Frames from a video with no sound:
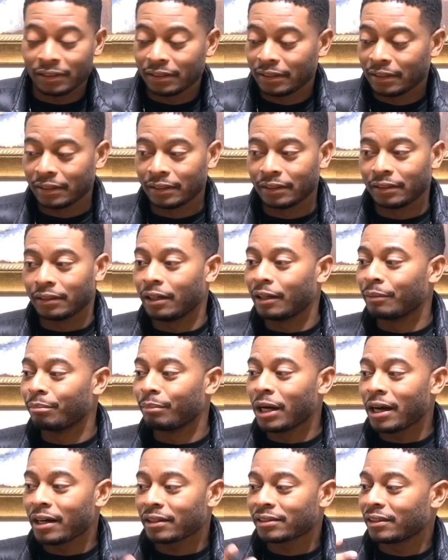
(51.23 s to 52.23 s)
and
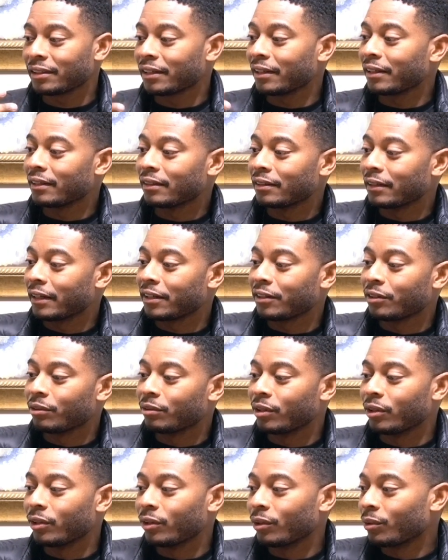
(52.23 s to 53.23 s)
unboxing and letting
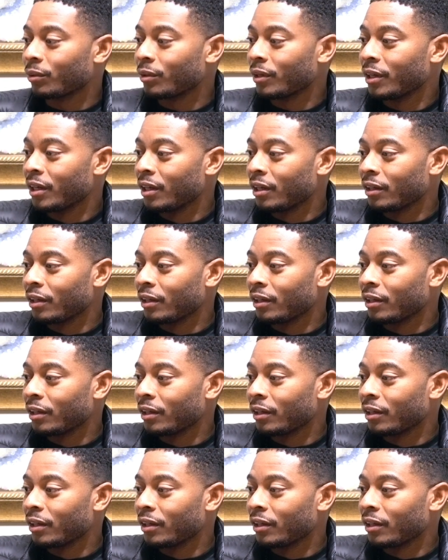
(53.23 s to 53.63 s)
you know